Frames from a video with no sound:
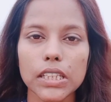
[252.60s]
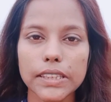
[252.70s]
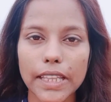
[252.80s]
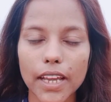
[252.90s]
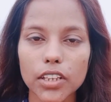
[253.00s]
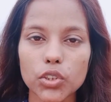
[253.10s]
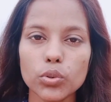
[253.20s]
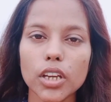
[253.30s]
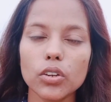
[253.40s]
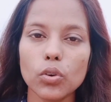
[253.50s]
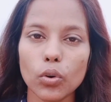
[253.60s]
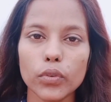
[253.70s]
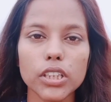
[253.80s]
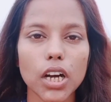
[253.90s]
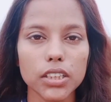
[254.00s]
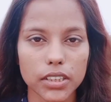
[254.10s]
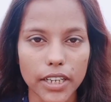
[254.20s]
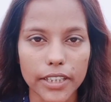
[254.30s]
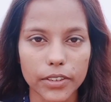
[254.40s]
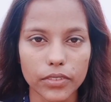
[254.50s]
then you can go with other
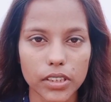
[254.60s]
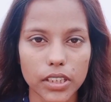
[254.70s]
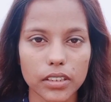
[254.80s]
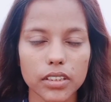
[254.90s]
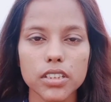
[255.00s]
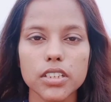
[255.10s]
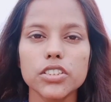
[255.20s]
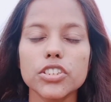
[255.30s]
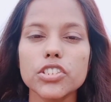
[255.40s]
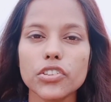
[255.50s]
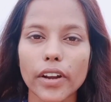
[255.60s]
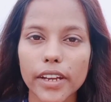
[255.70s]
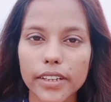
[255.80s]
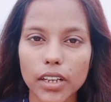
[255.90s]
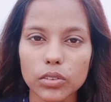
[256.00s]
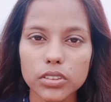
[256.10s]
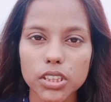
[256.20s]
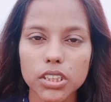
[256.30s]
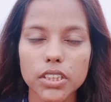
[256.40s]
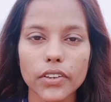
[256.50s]
activity. Just try it out.
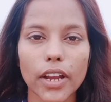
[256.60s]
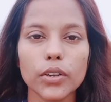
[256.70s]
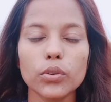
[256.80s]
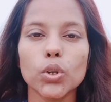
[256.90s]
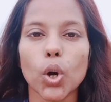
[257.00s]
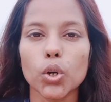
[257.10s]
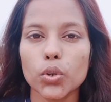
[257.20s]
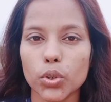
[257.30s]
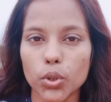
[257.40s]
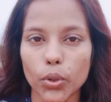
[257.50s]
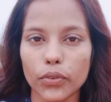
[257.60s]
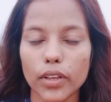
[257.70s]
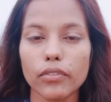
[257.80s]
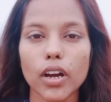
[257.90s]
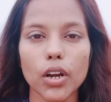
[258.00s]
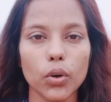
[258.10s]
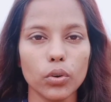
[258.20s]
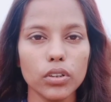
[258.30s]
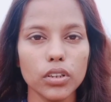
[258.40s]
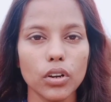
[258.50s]
Try to talk to yourself
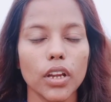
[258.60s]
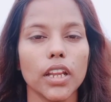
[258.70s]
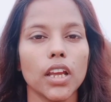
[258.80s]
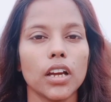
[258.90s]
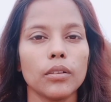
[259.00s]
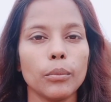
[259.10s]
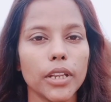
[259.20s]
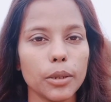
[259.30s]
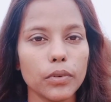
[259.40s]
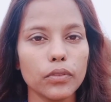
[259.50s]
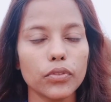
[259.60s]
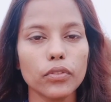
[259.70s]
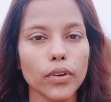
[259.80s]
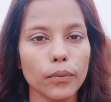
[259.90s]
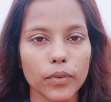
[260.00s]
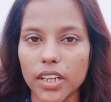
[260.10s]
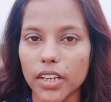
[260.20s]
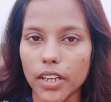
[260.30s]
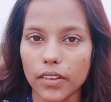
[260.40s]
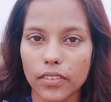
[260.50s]
alone minimum for 15
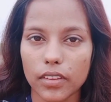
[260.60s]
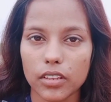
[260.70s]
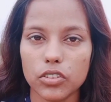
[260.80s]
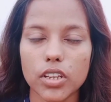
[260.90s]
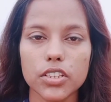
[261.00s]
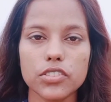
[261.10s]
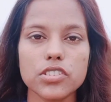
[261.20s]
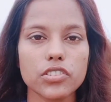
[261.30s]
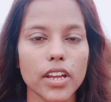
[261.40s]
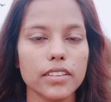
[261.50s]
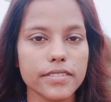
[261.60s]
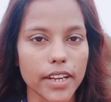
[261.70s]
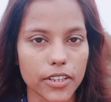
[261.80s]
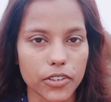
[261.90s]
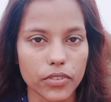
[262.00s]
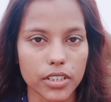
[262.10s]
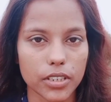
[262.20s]
days. You can just try this activity.